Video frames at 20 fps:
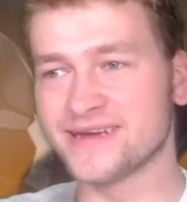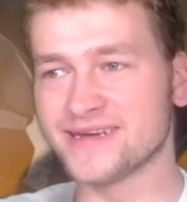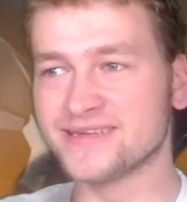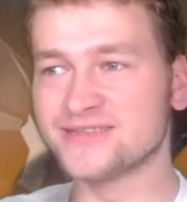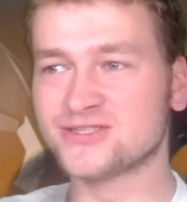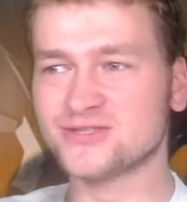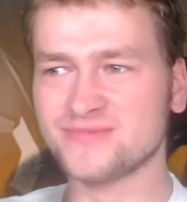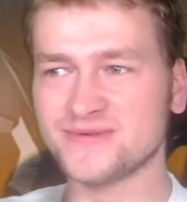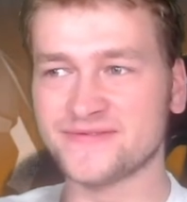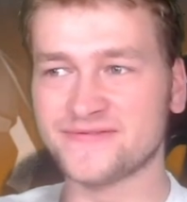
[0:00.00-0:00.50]

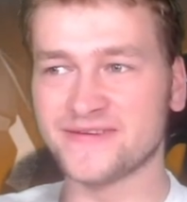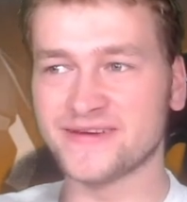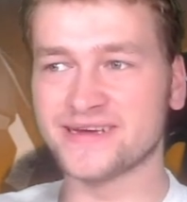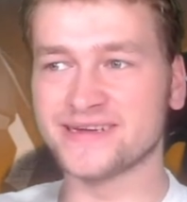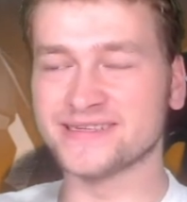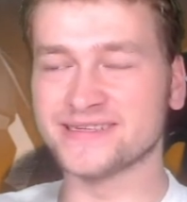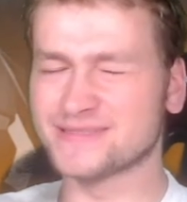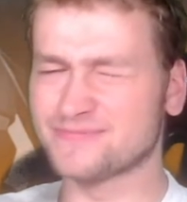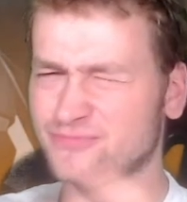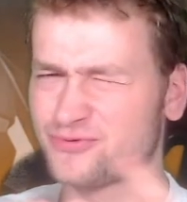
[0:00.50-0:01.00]
And to be fair,
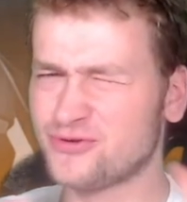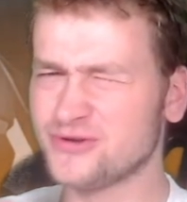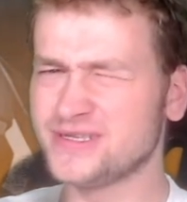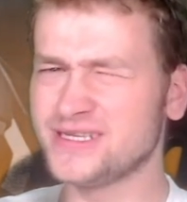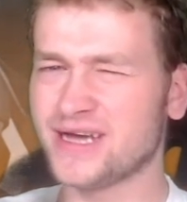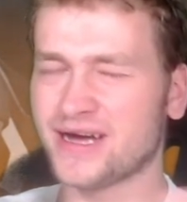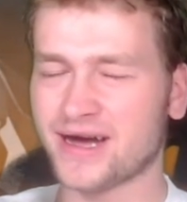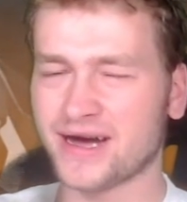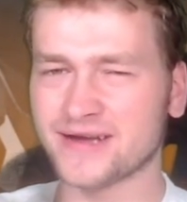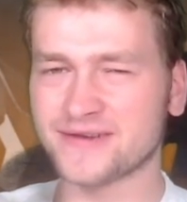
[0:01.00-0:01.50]
it's
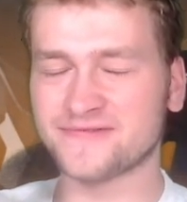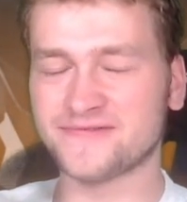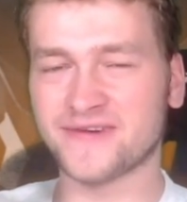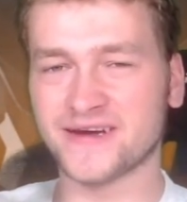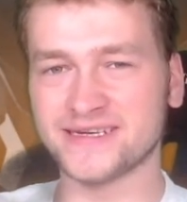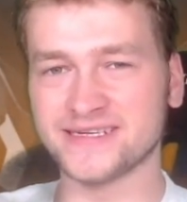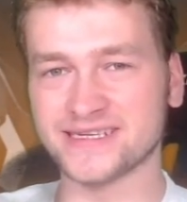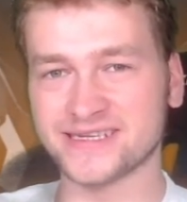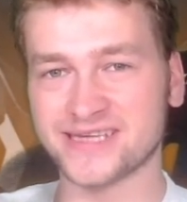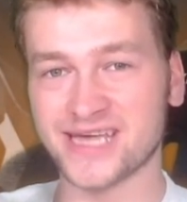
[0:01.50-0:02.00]
pretty hard
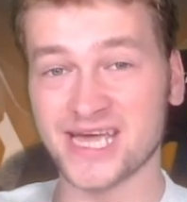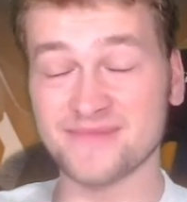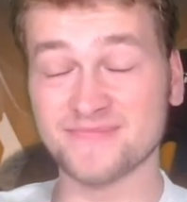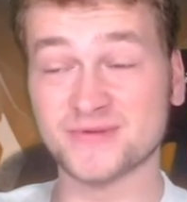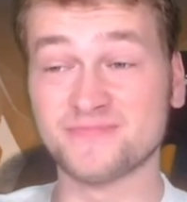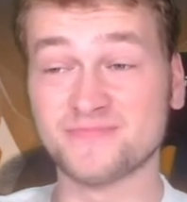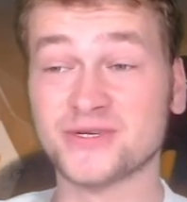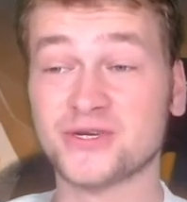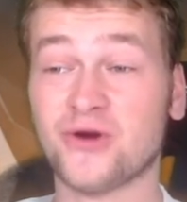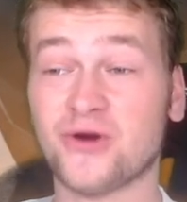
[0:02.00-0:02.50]
finding
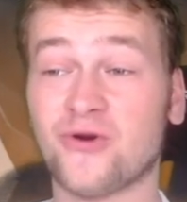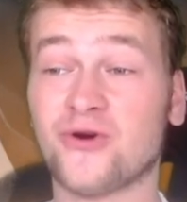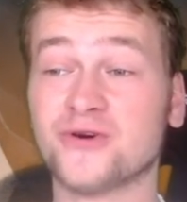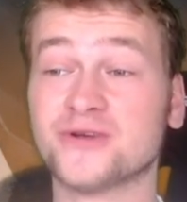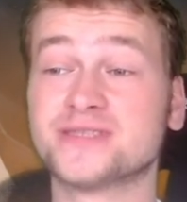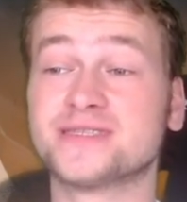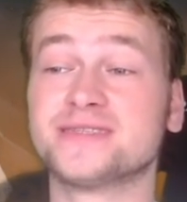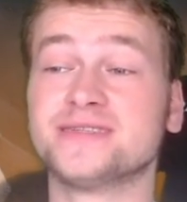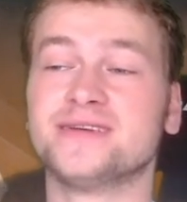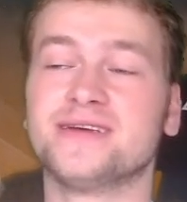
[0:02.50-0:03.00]
games
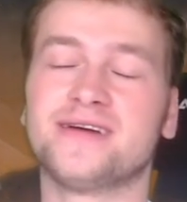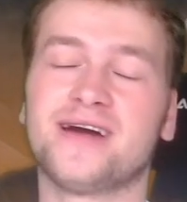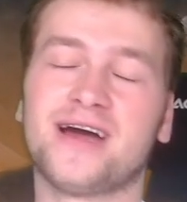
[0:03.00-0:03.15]
because